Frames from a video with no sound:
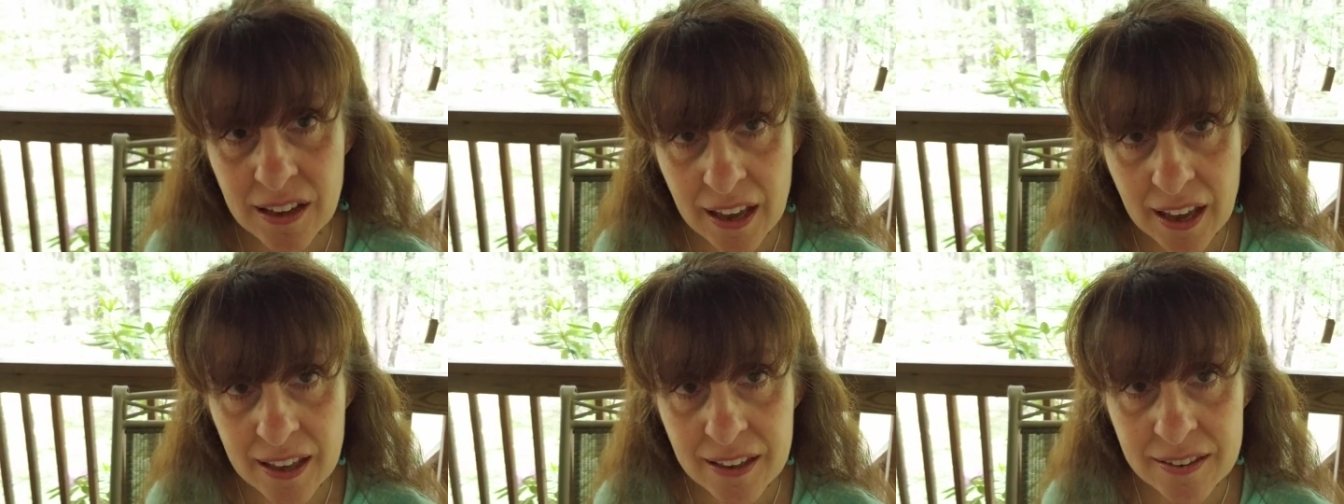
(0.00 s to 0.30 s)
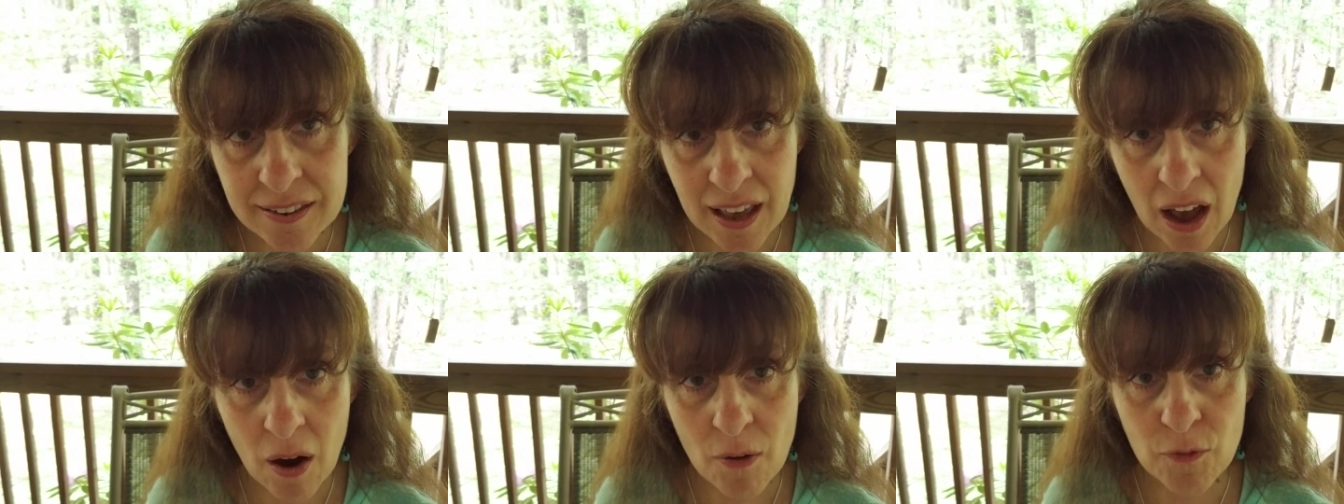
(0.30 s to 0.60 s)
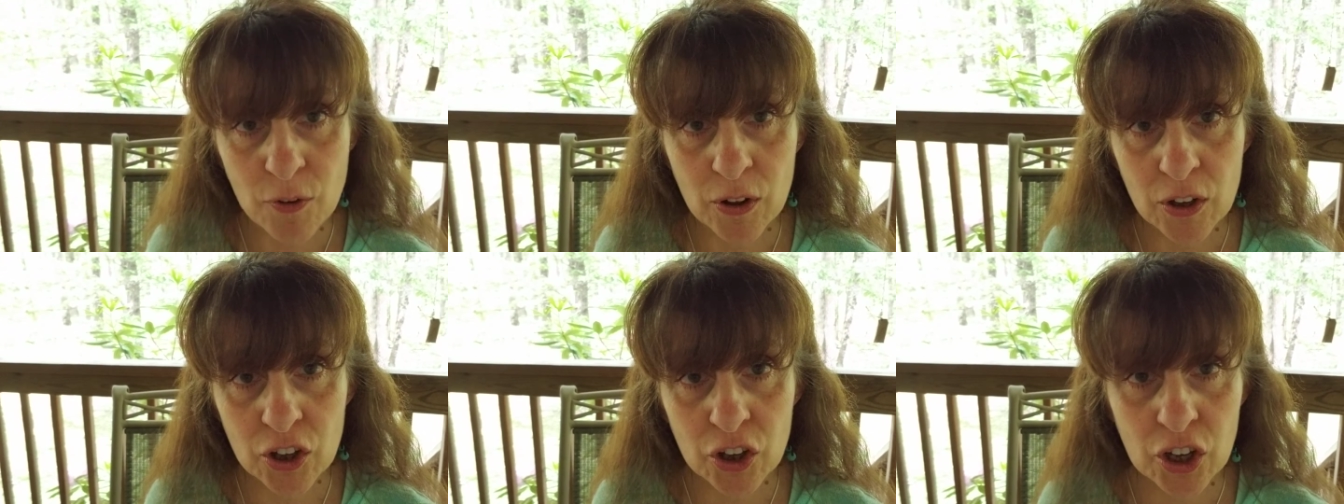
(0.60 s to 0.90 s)
is
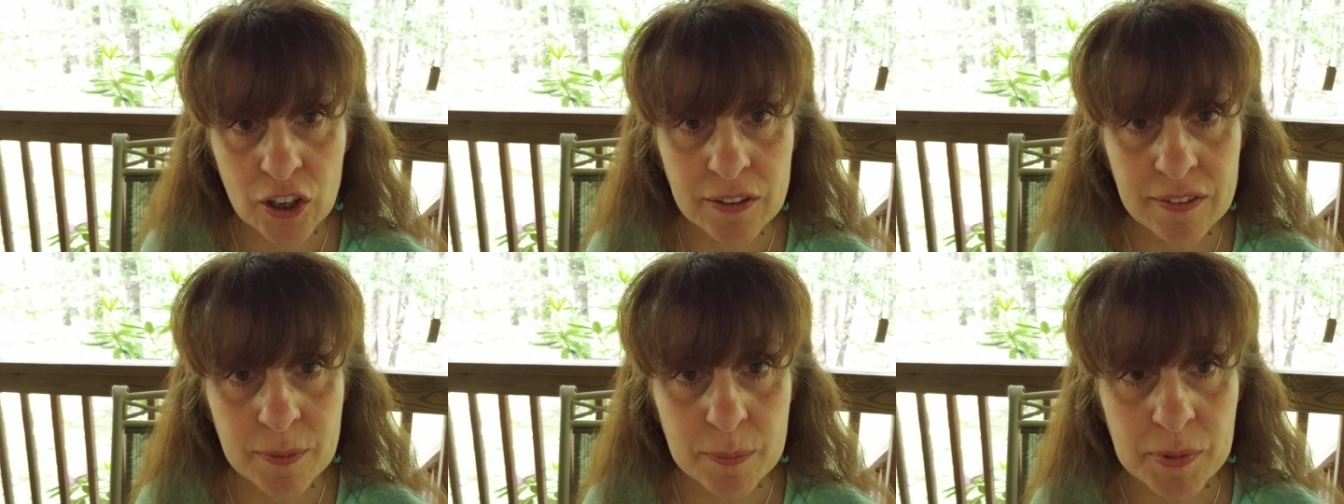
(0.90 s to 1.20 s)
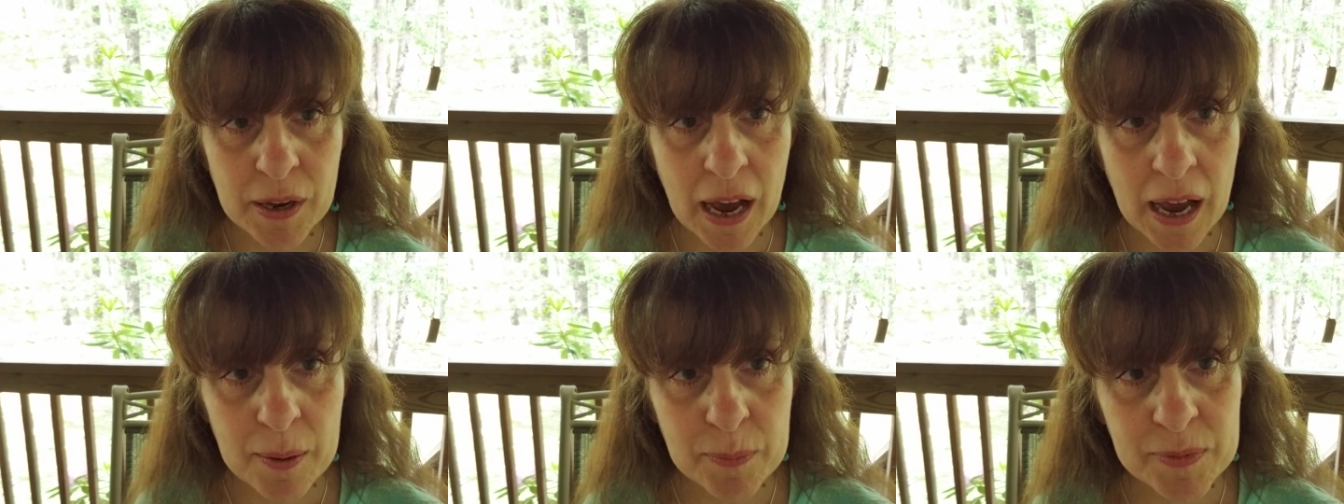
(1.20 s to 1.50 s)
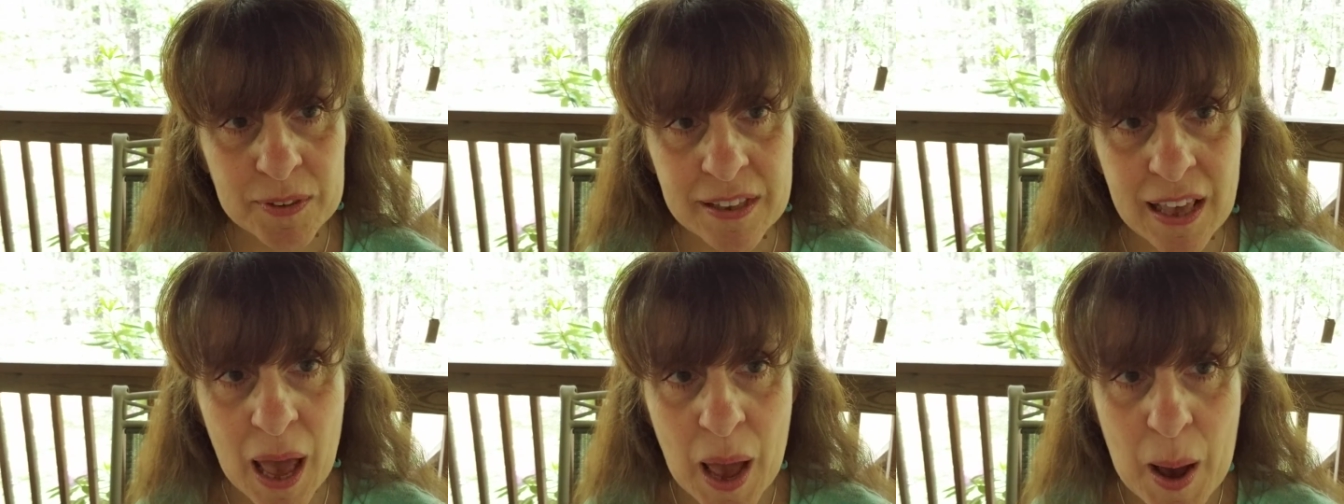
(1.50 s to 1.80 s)
helpful and good
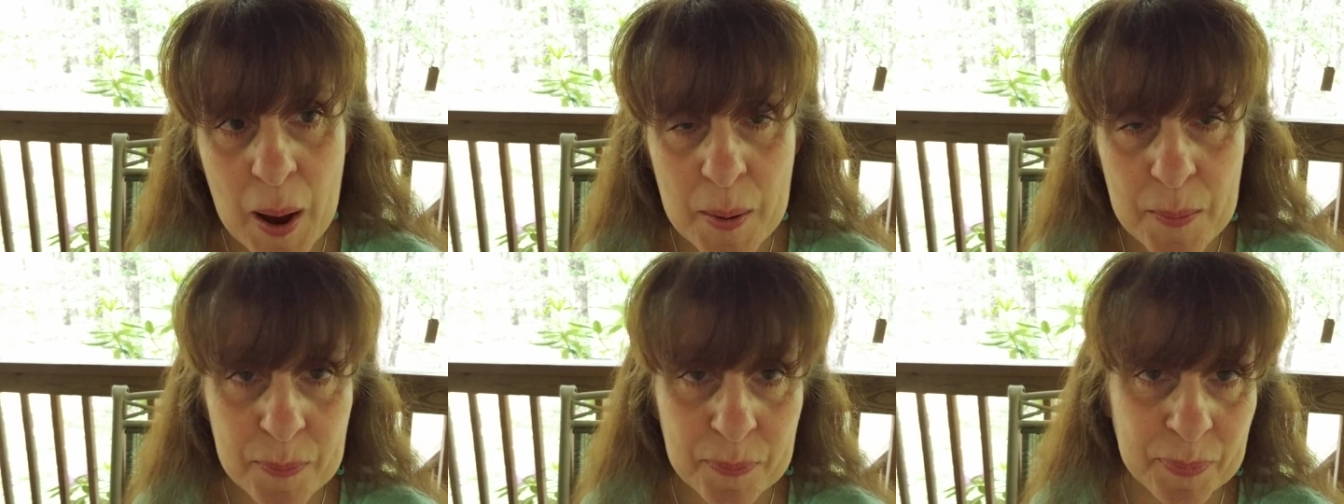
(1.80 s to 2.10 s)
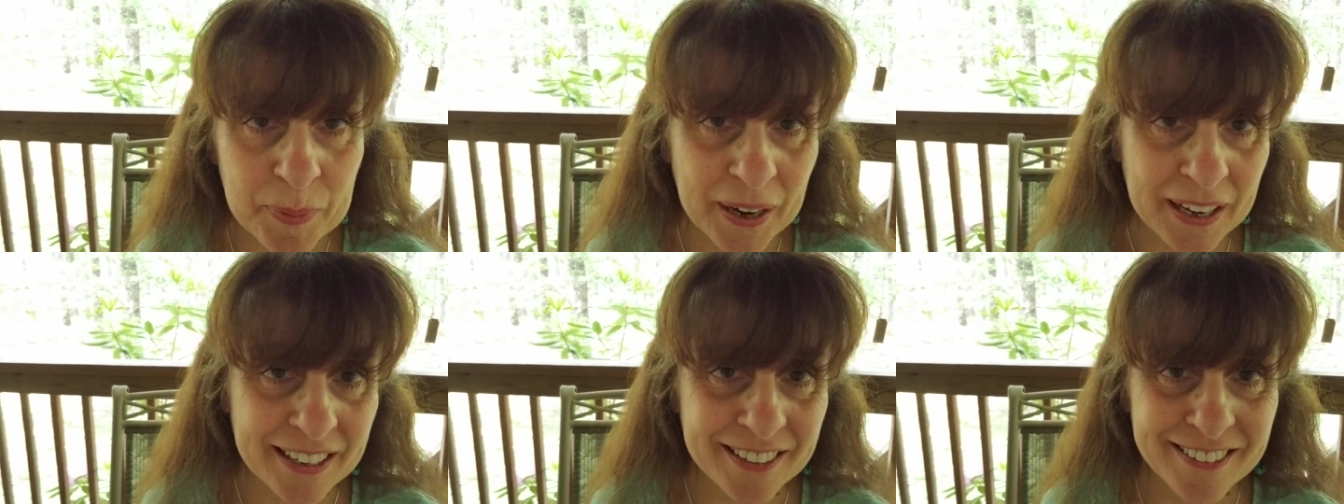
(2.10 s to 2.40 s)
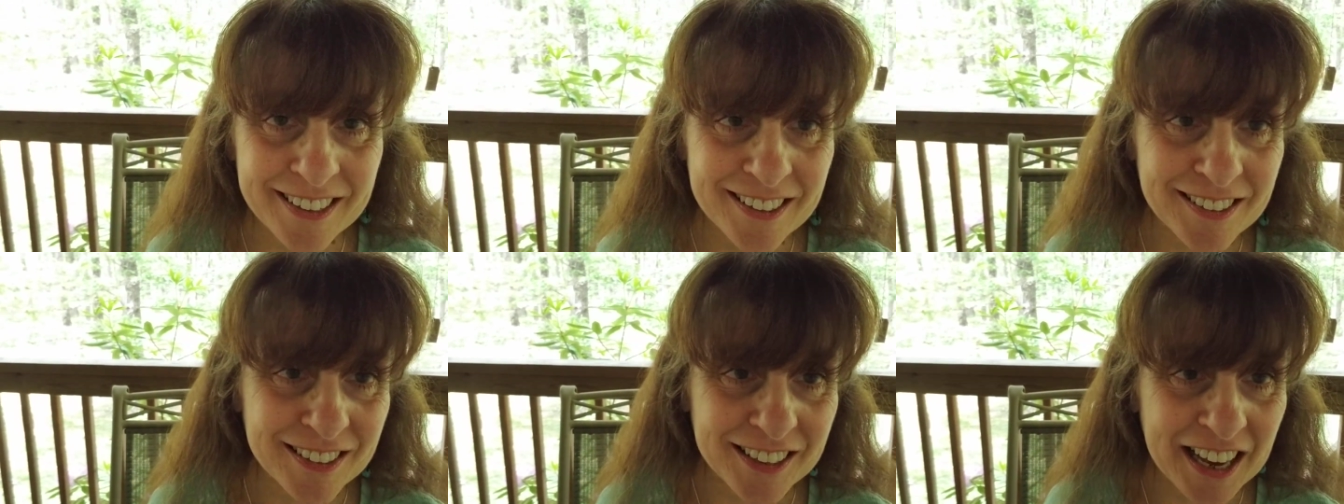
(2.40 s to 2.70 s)
sometimes, but it
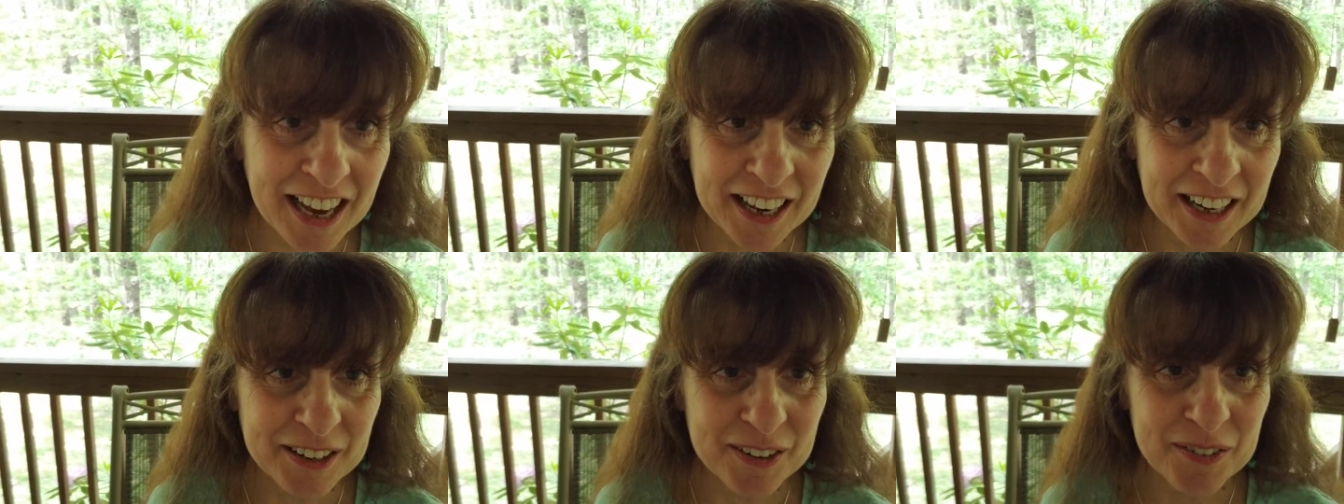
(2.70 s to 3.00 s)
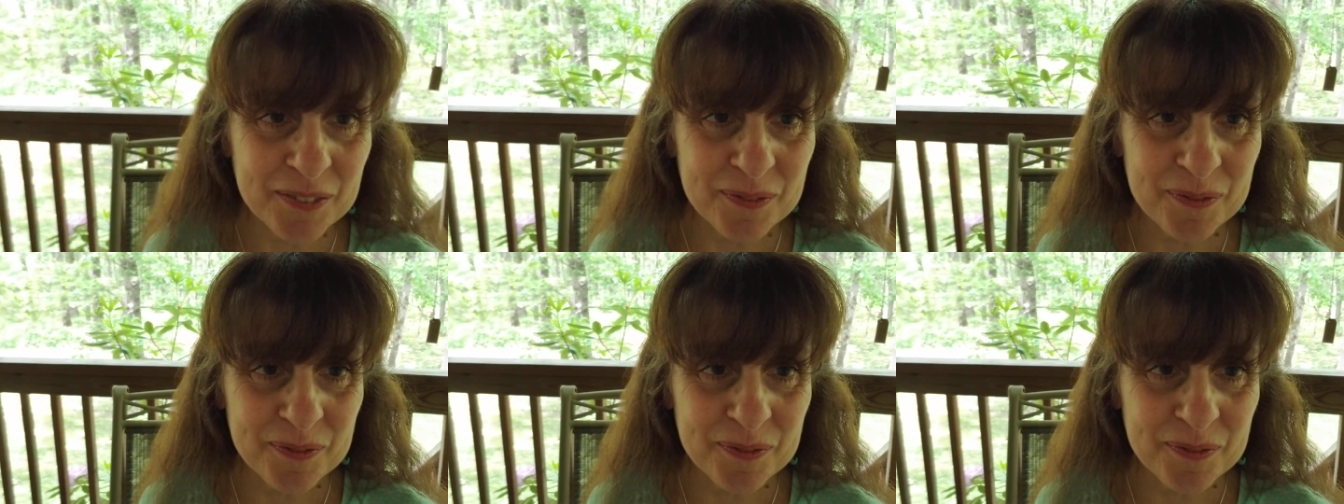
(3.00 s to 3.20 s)
doesn't cut it